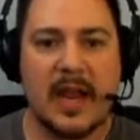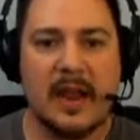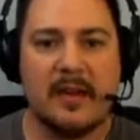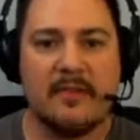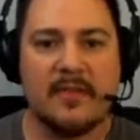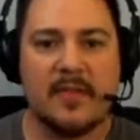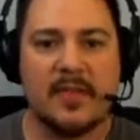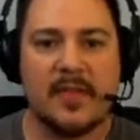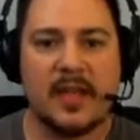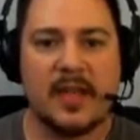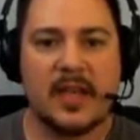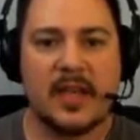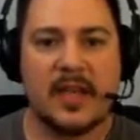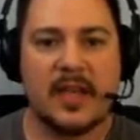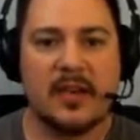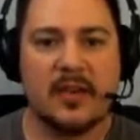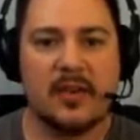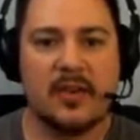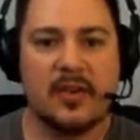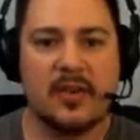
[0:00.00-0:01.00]
Everything
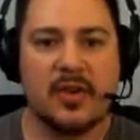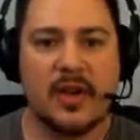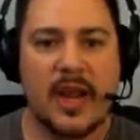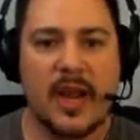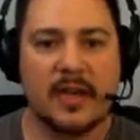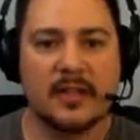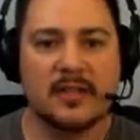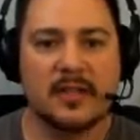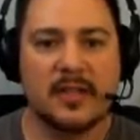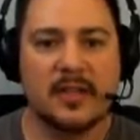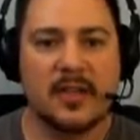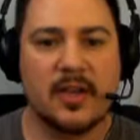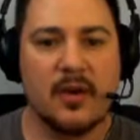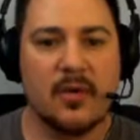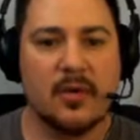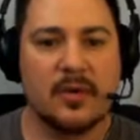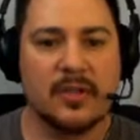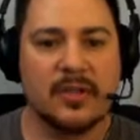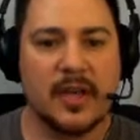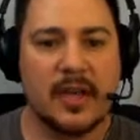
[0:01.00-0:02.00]
in here you can actually
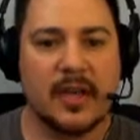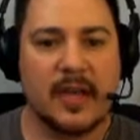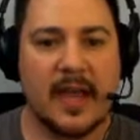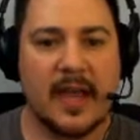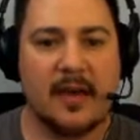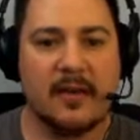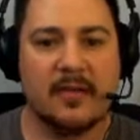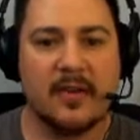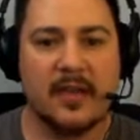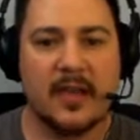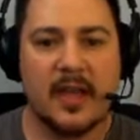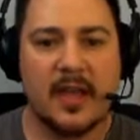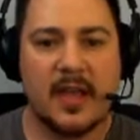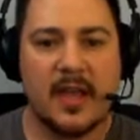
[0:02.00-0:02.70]
go and check out.